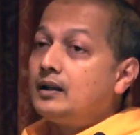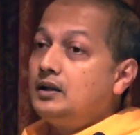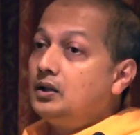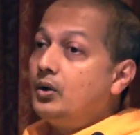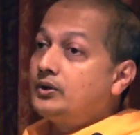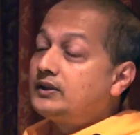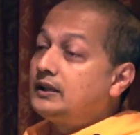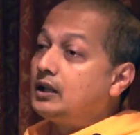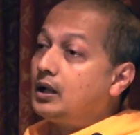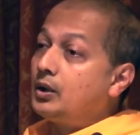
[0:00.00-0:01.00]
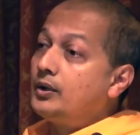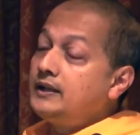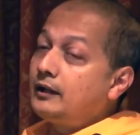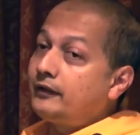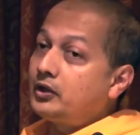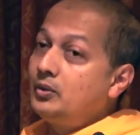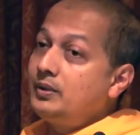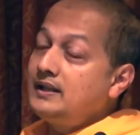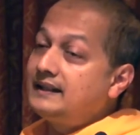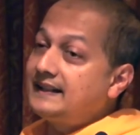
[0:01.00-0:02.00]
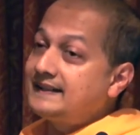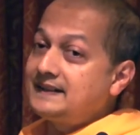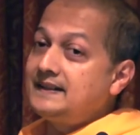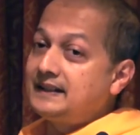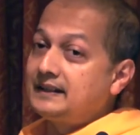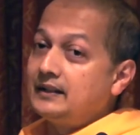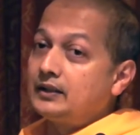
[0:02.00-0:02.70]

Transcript: Note the glory of human destiny,